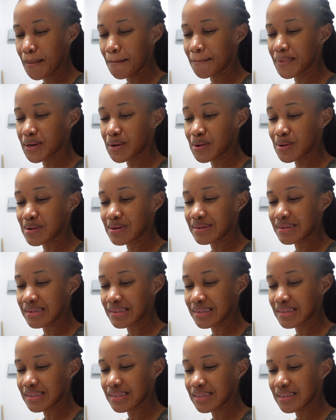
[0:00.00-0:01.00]

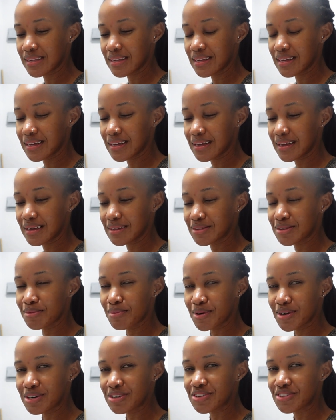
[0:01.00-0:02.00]
because
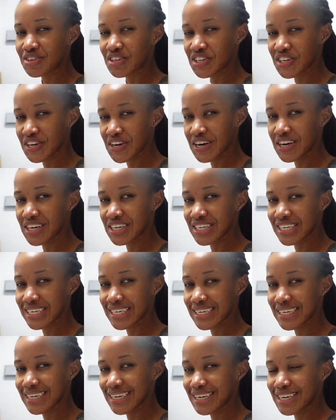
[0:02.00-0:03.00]
tomorrow is
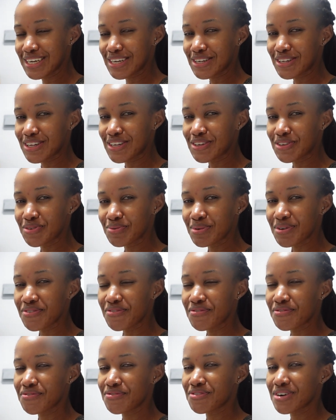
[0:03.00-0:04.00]
church, so I need to be
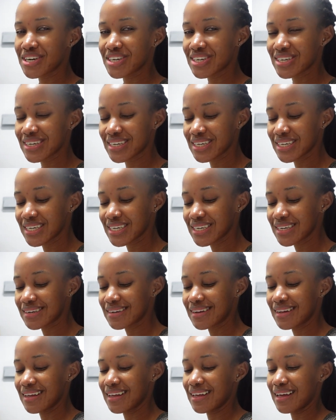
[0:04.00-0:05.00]
fresh
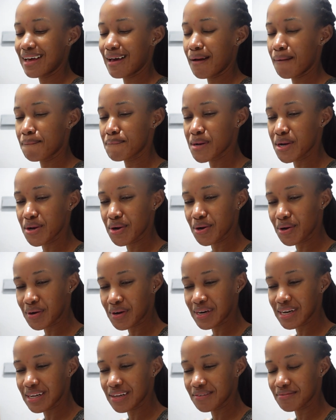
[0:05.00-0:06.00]
up and
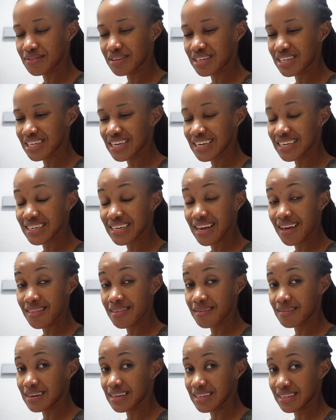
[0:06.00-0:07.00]
early for church.
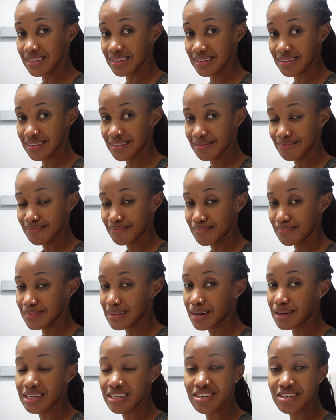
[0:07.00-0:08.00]
Otherwise,
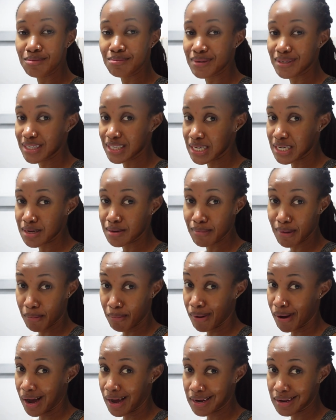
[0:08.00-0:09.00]
I'd just be taking my
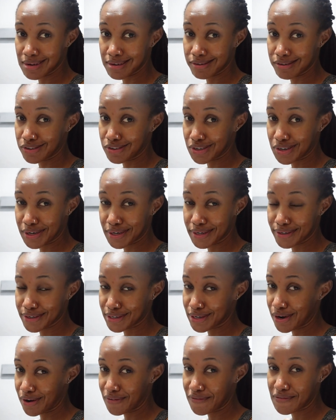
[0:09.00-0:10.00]
body to church,
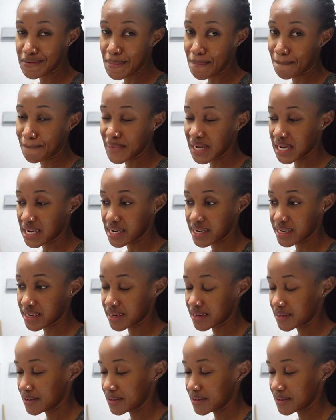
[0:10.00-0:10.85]
God forbid.